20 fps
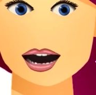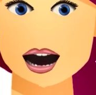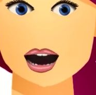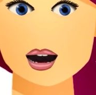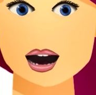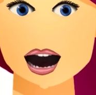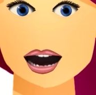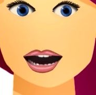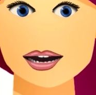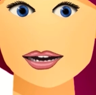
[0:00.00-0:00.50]

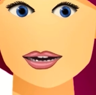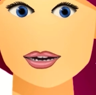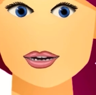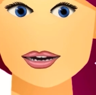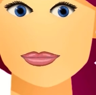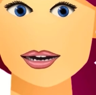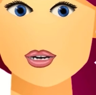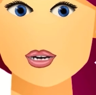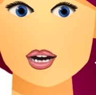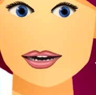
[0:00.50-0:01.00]
Aleph
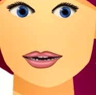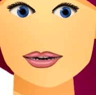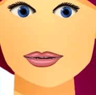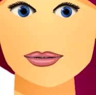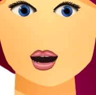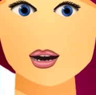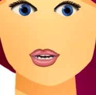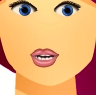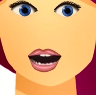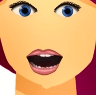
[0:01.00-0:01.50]
is the
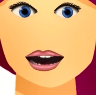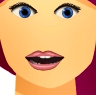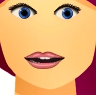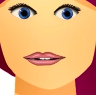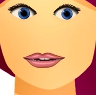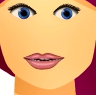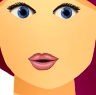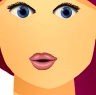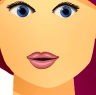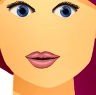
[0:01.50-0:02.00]
nickel
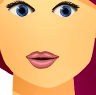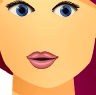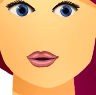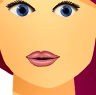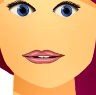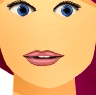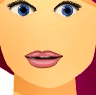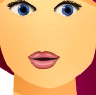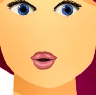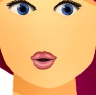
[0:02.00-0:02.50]
sign for a
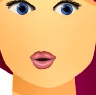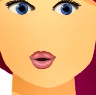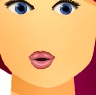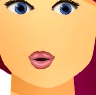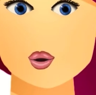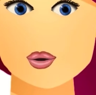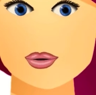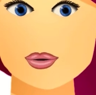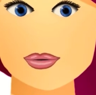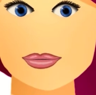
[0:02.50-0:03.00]
long vowel
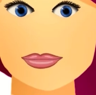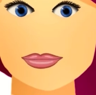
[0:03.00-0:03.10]
A.